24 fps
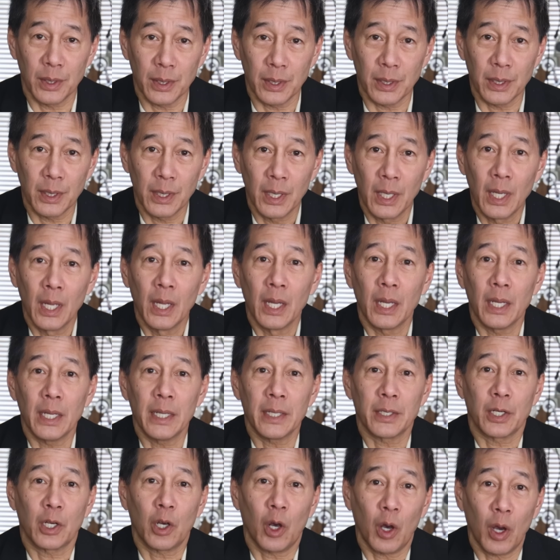did
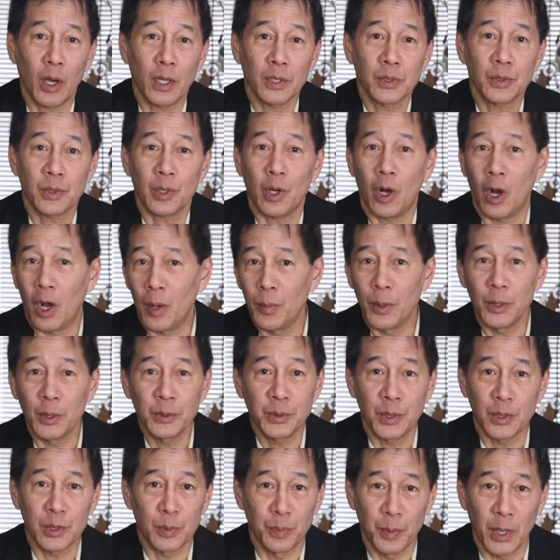it costs
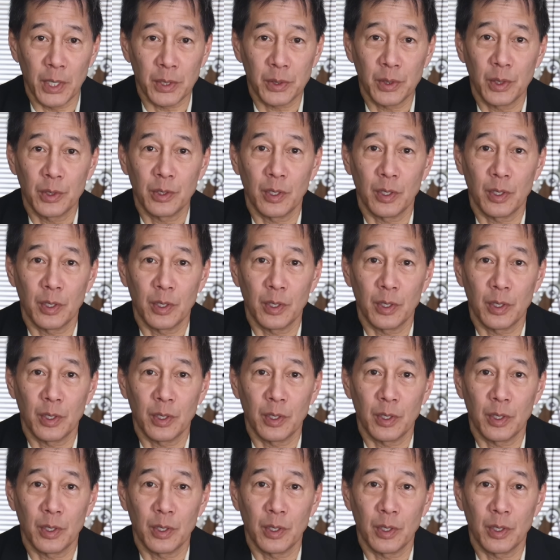almost as much